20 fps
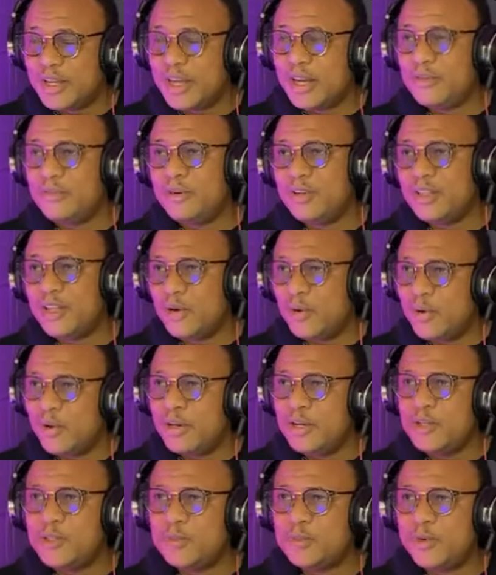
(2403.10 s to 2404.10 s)
So, therefore,
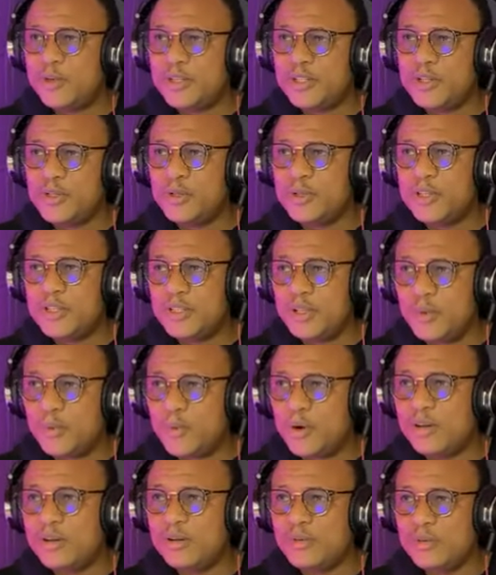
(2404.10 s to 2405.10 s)
the Holy Spirit
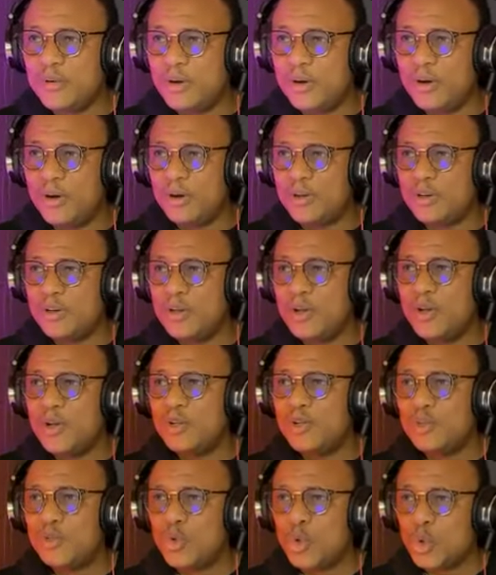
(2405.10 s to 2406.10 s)
uses the Word of God
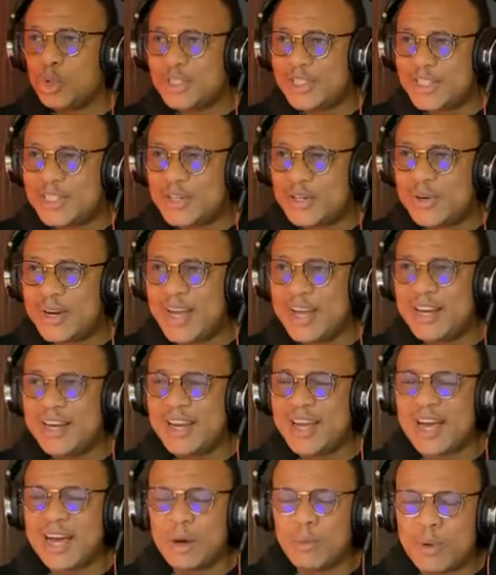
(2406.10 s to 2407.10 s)
to
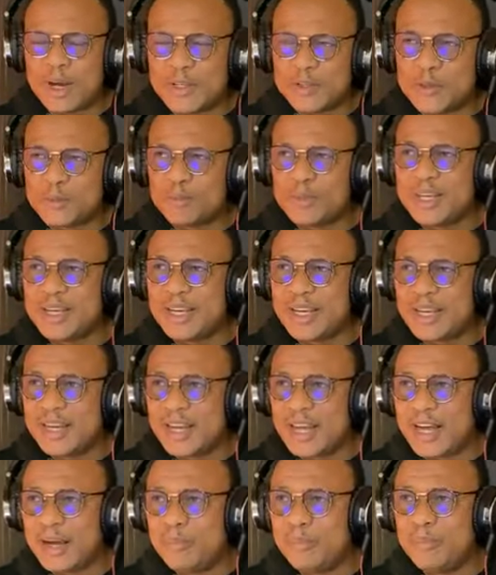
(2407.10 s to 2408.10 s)
train our
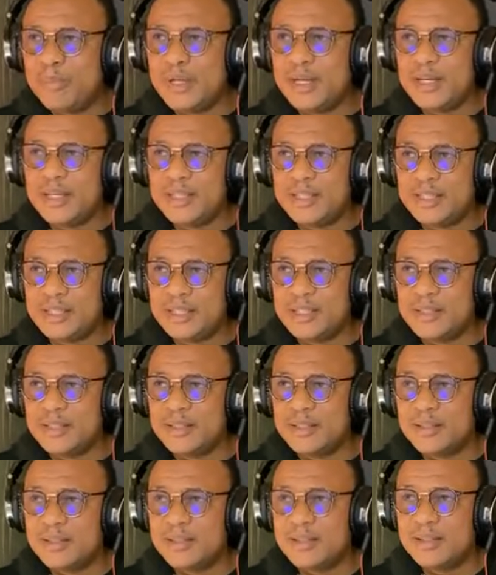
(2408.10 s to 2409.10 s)
speaking
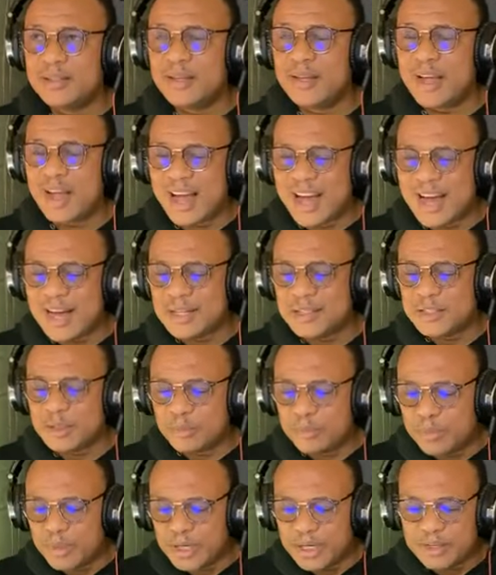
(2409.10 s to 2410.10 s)
ability
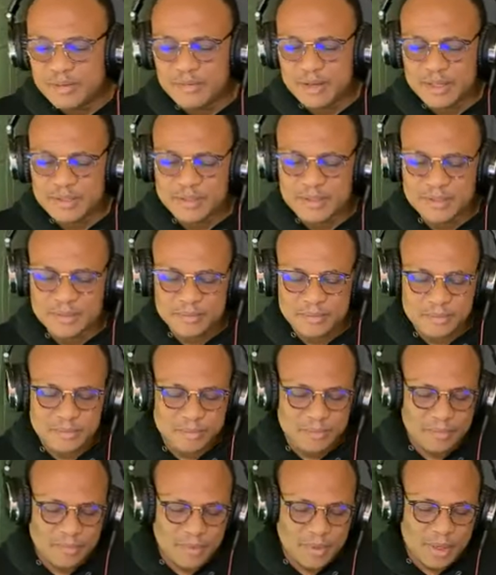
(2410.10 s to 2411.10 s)
as believers.
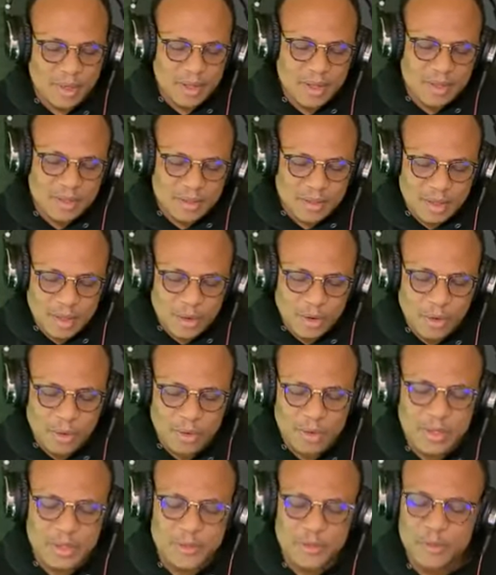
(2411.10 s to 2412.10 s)

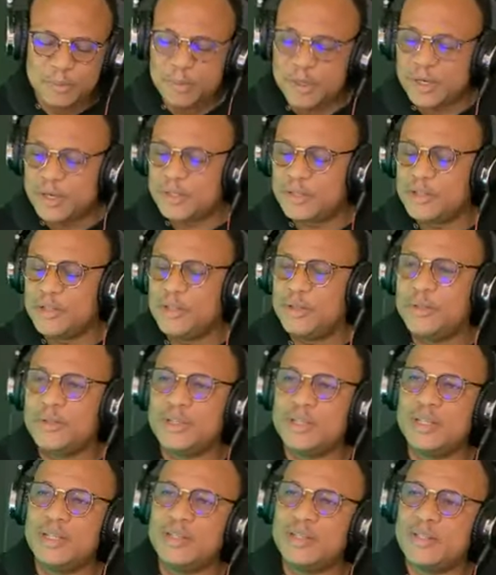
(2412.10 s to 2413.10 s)
The Holy Spirit
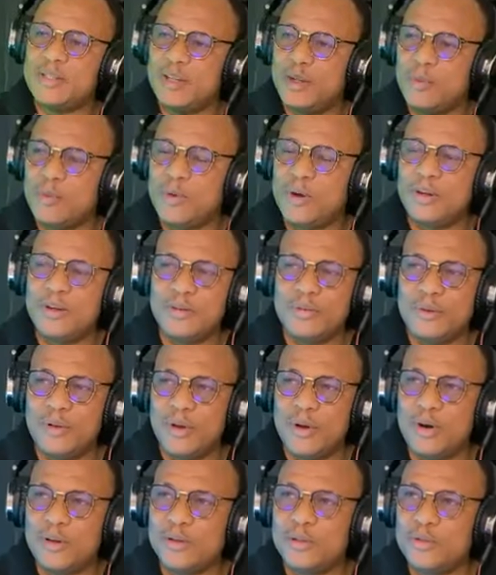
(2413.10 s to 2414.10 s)
uses the
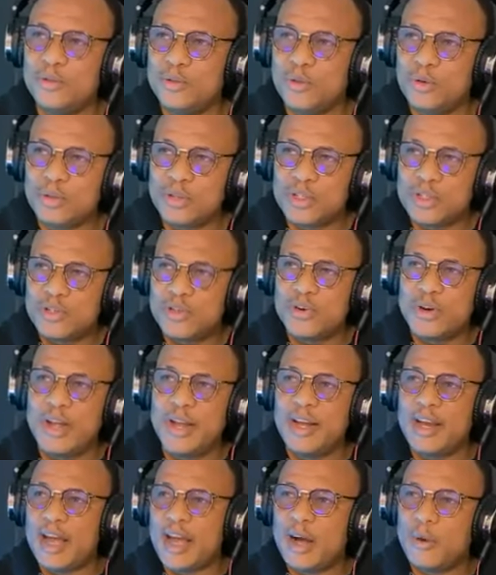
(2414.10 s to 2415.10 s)
Word of God to
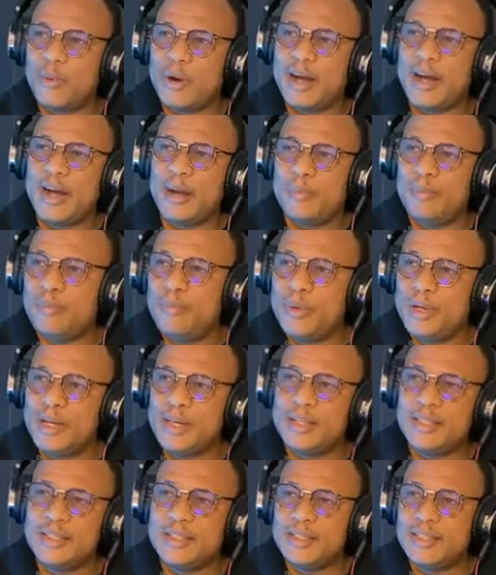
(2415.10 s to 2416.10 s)
train our
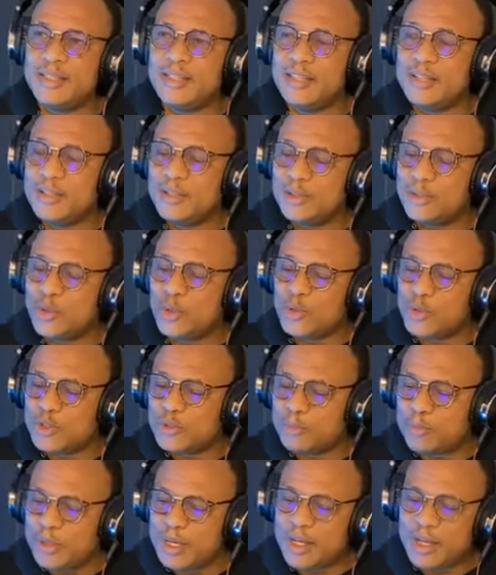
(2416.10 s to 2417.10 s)
ability
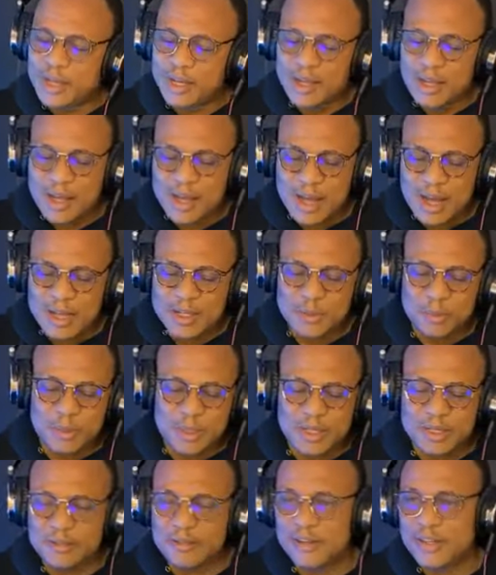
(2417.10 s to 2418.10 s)
to speak
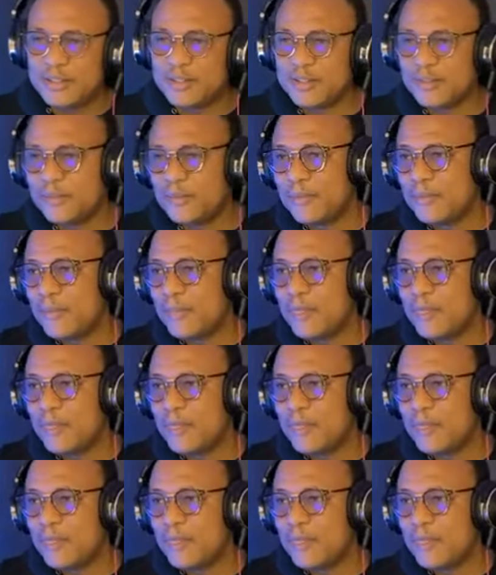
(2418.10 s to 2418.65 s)
as believers.